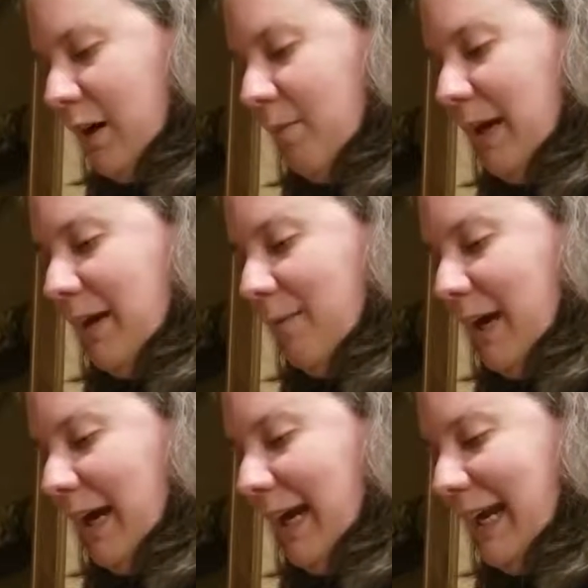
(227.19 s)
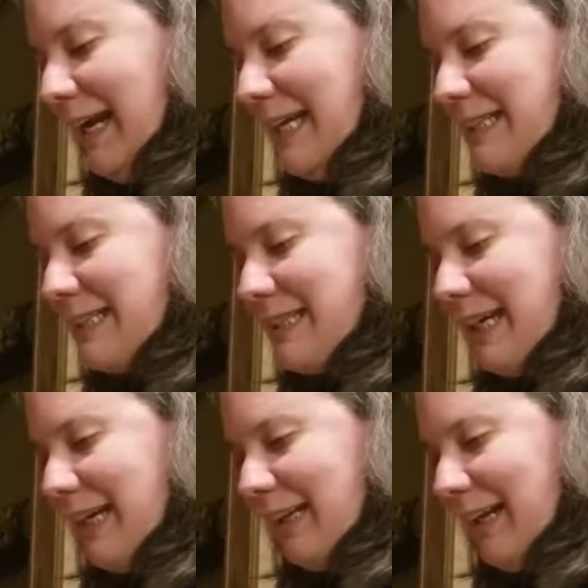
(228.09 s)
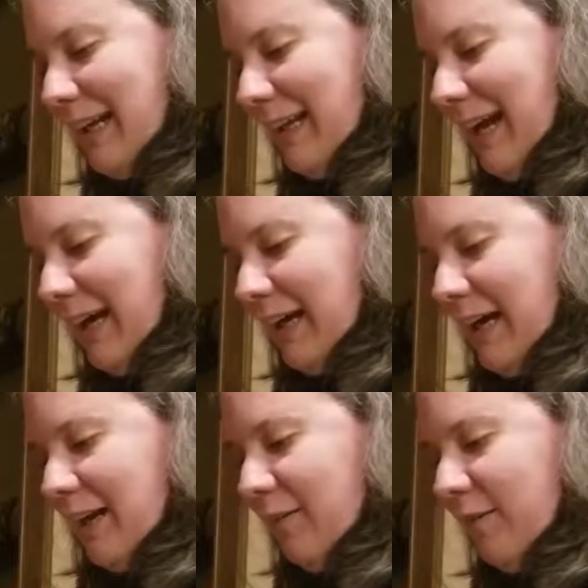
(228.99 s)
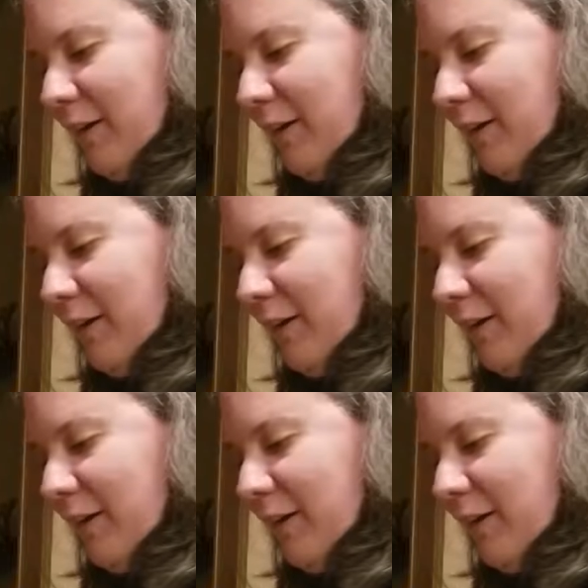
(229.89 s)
medium-high heat and letting that kind of,